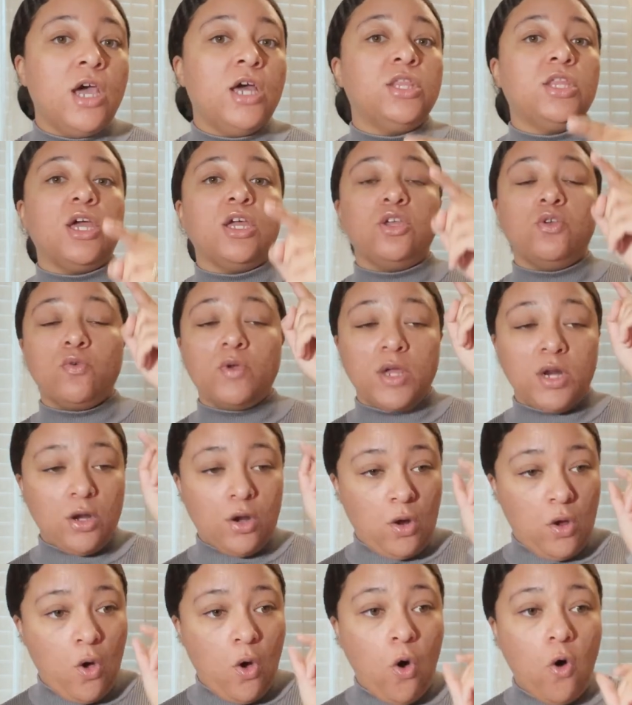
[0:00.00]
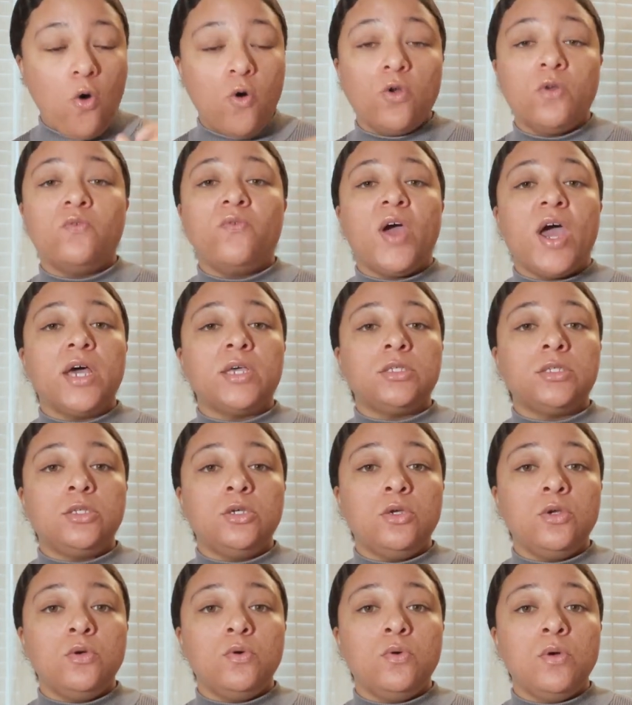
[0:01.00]
that you can hold fast
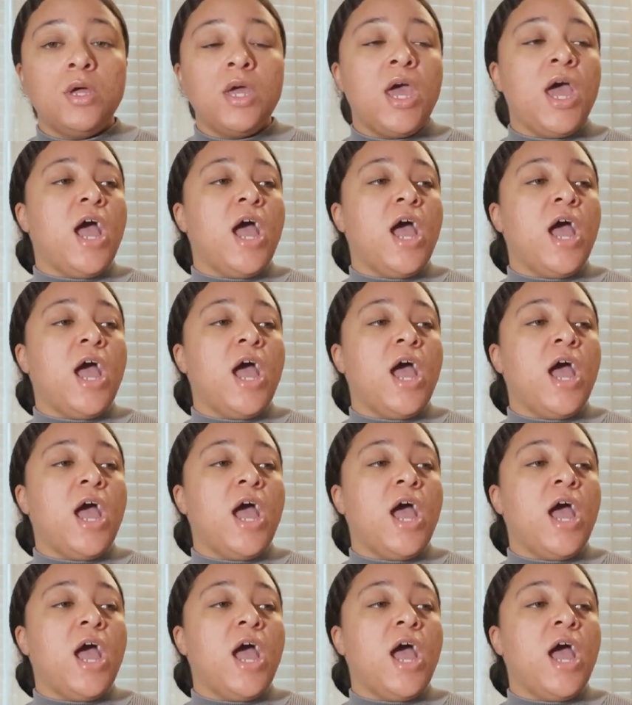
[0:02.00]
to